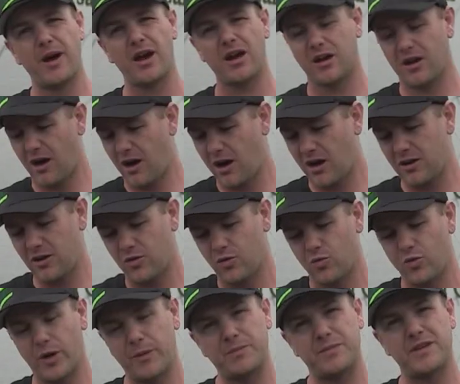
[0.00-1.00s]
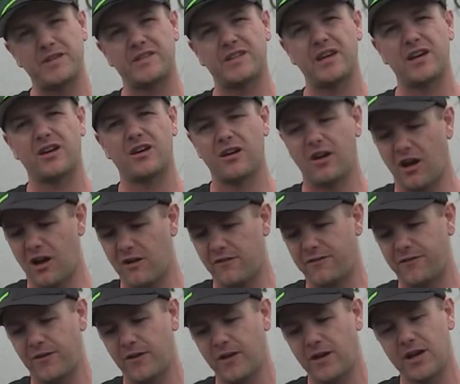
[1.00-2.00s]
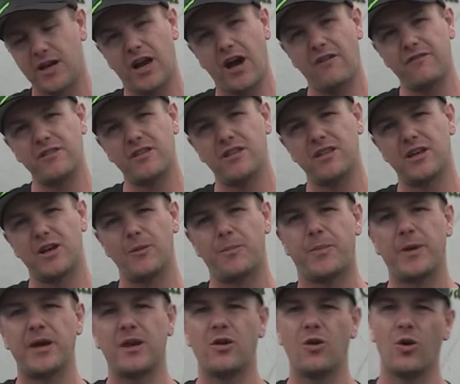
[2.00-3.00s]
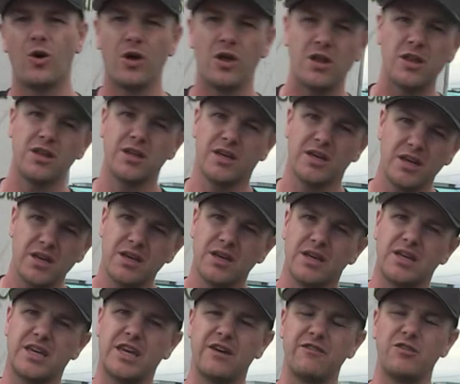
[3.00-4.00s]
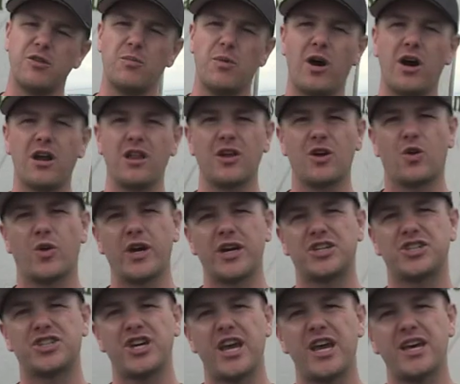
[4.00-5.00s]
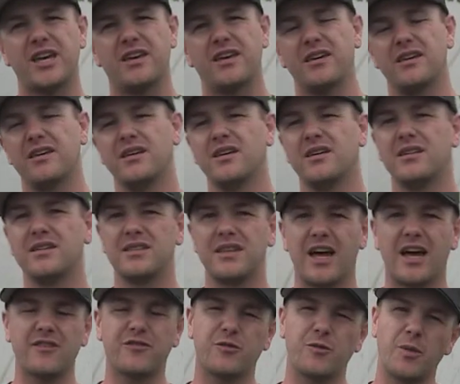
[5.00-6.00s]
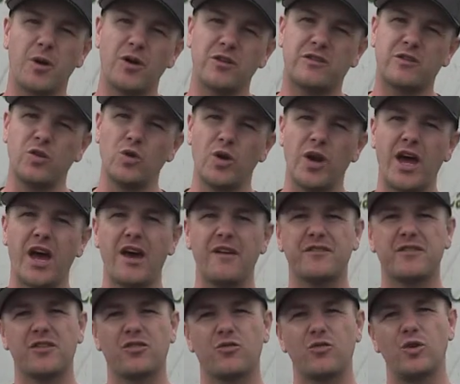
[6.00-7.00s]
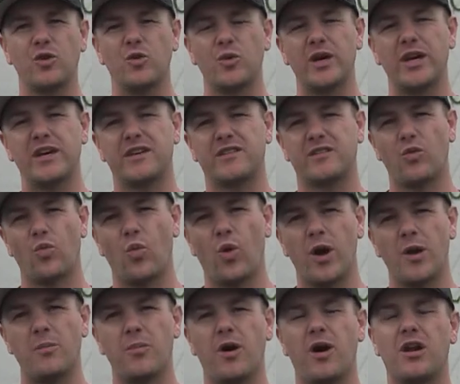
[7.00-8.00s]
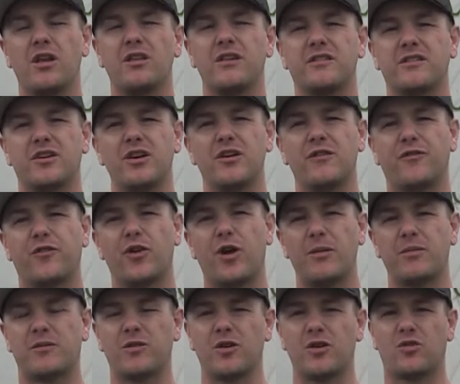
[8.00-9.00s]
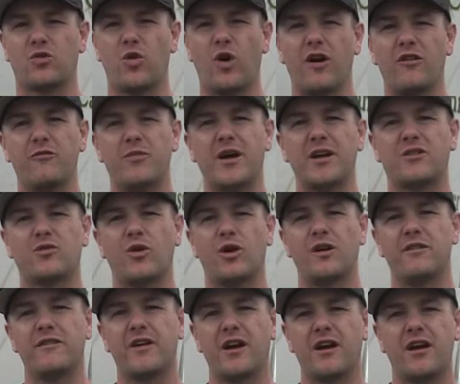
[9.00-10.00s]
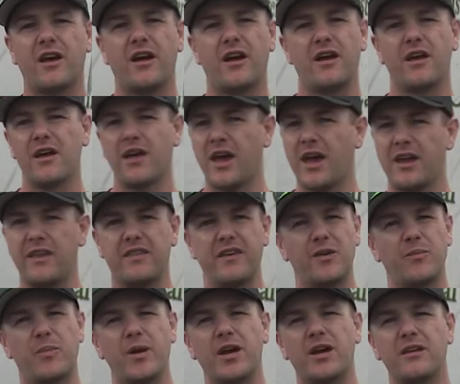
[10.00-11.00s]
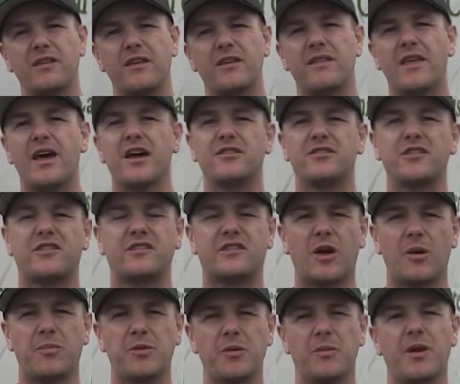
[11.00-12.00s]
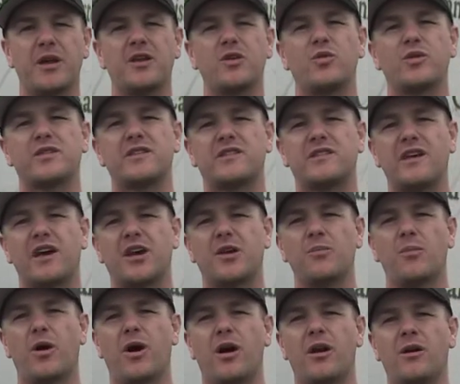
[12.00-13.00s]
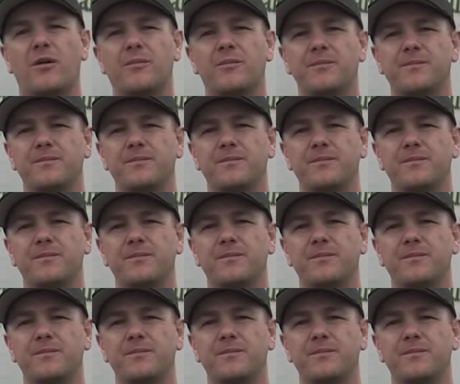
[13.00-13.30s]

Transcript: back on, rip the sticker off, cover the little pinhole, give the bottle a quick shake. Lasts for about two and a half to three weeks. One bottle is good for up to a 12 by 12 area. Anything bigger than that, just supplement it with the second bottle.